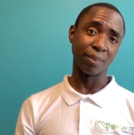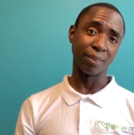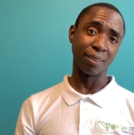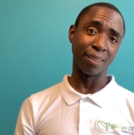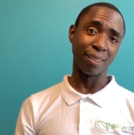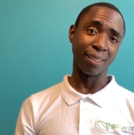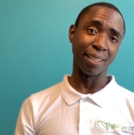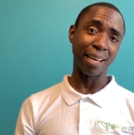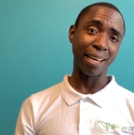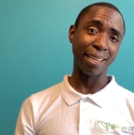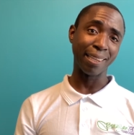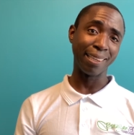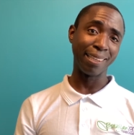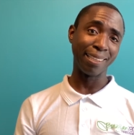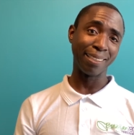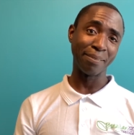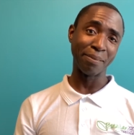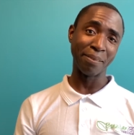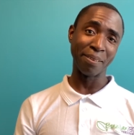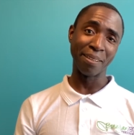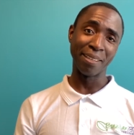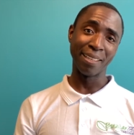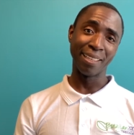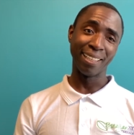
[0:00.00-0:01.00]

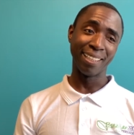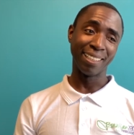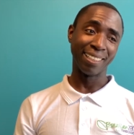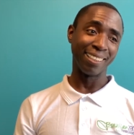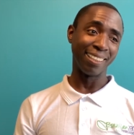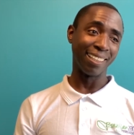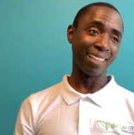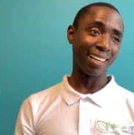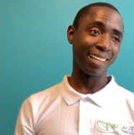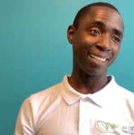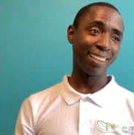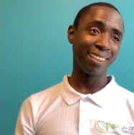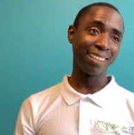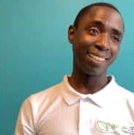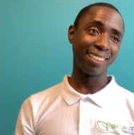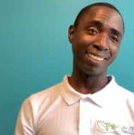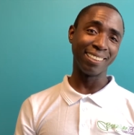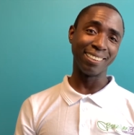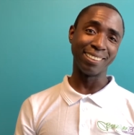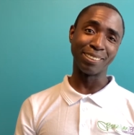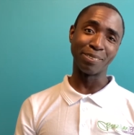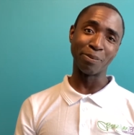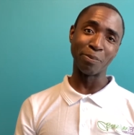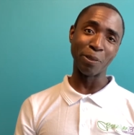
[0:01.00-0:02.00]
nothing
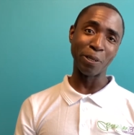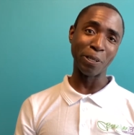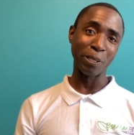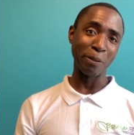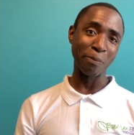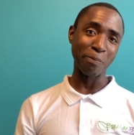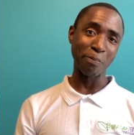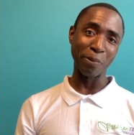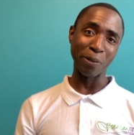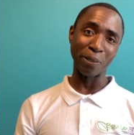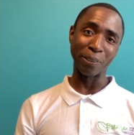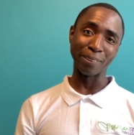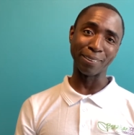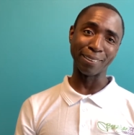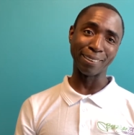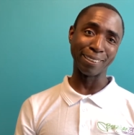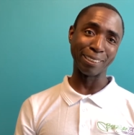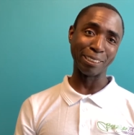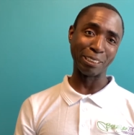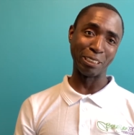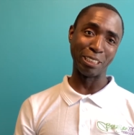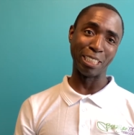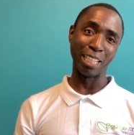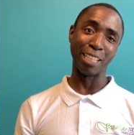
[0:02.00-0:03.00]
is more
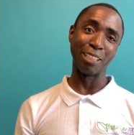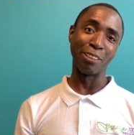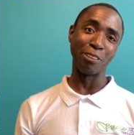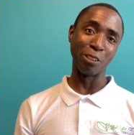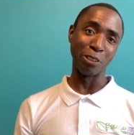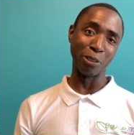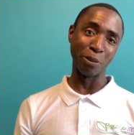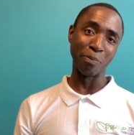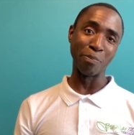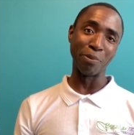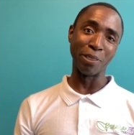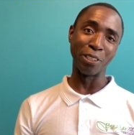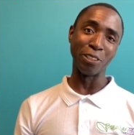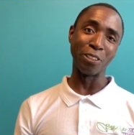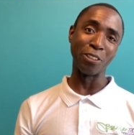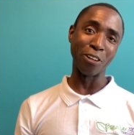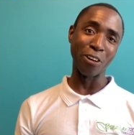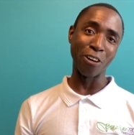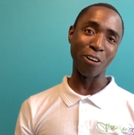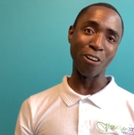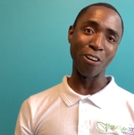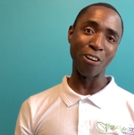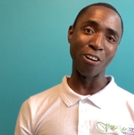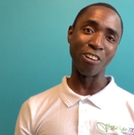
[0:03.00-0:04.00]
important than you being
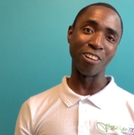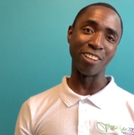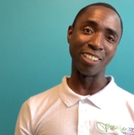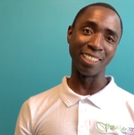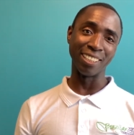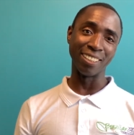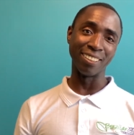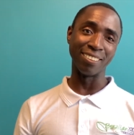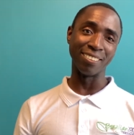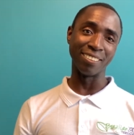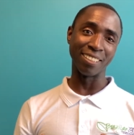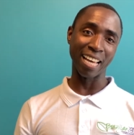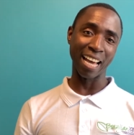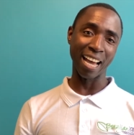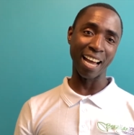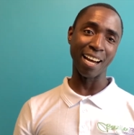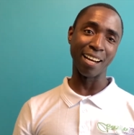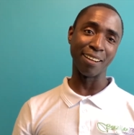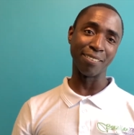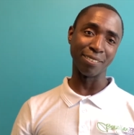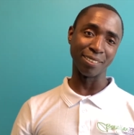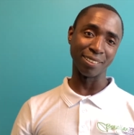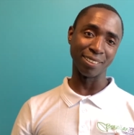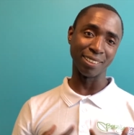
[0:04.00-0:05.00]
your own and
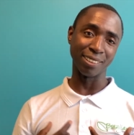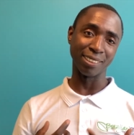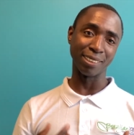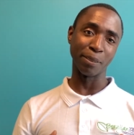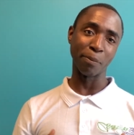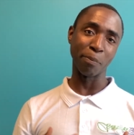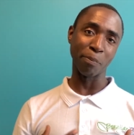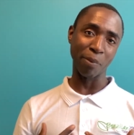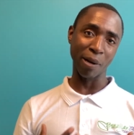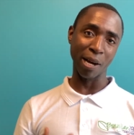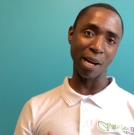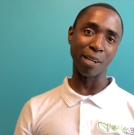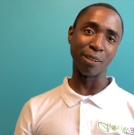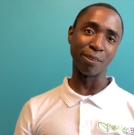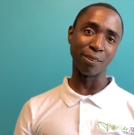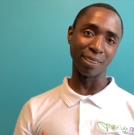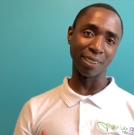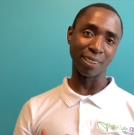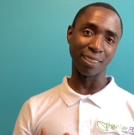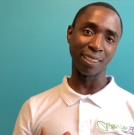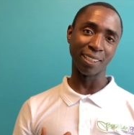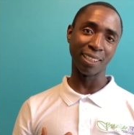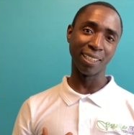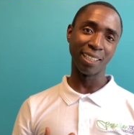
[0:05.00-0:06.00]
have this
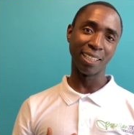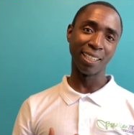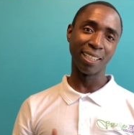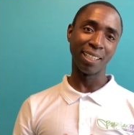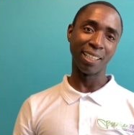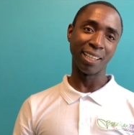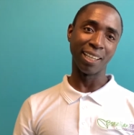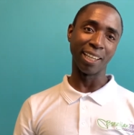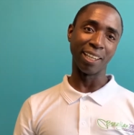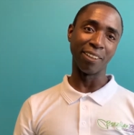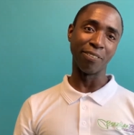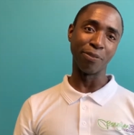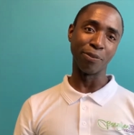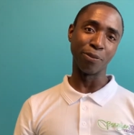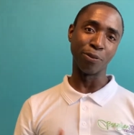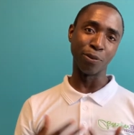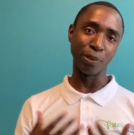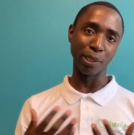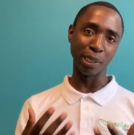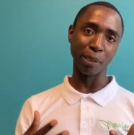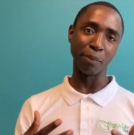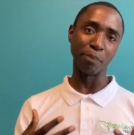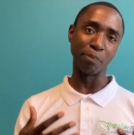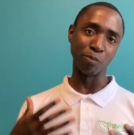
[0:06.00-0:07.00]
power and
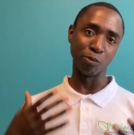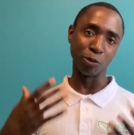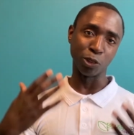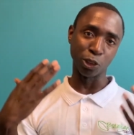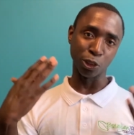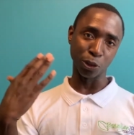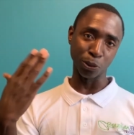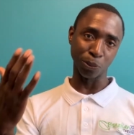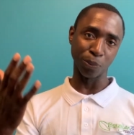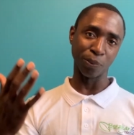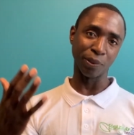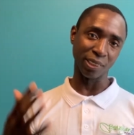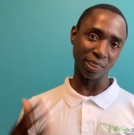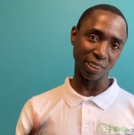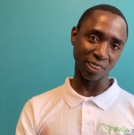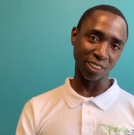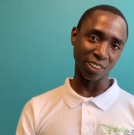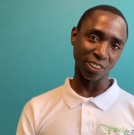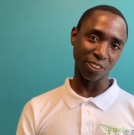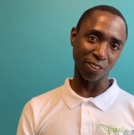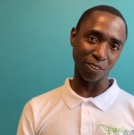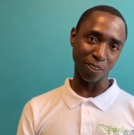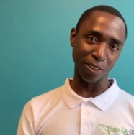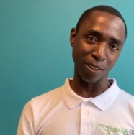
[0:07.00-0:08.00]
dream to reach
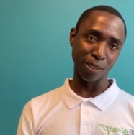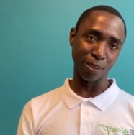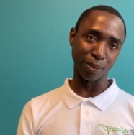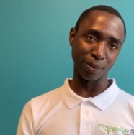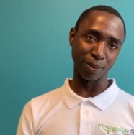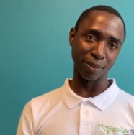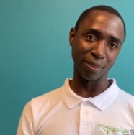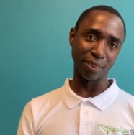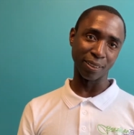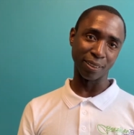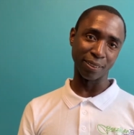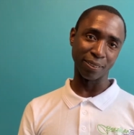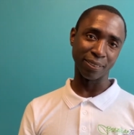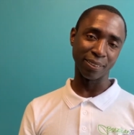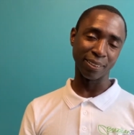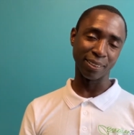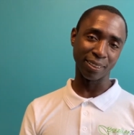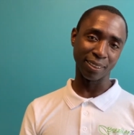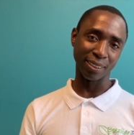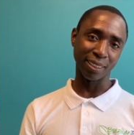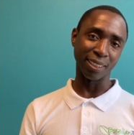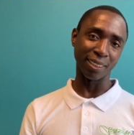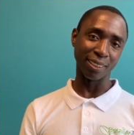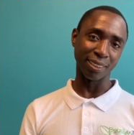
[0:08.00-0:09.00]
your goal, no?
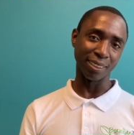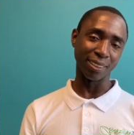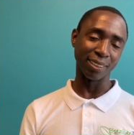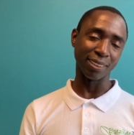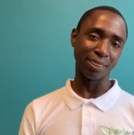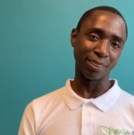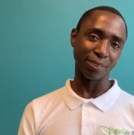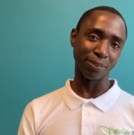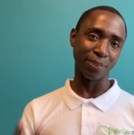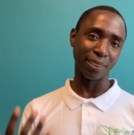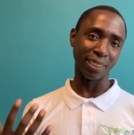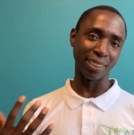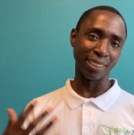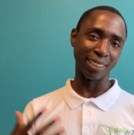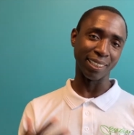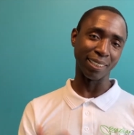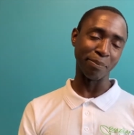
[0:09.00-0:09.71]
And this is why